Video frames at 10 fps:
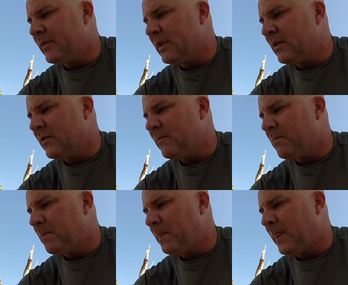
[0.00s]

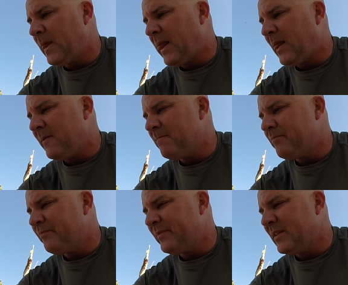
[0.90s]

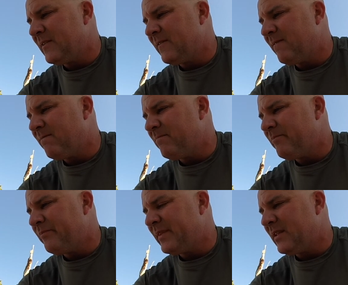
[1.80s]

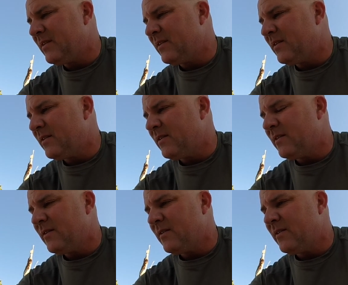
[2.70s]

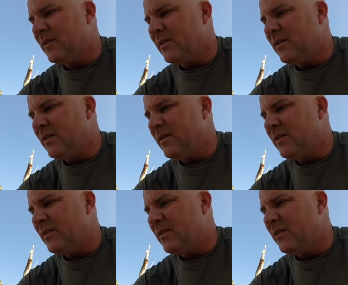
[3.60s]

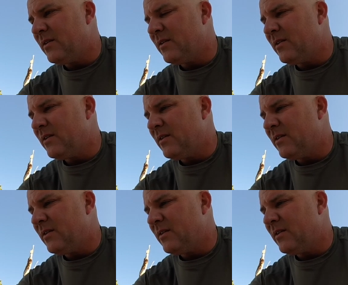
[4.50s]
(no one is talking)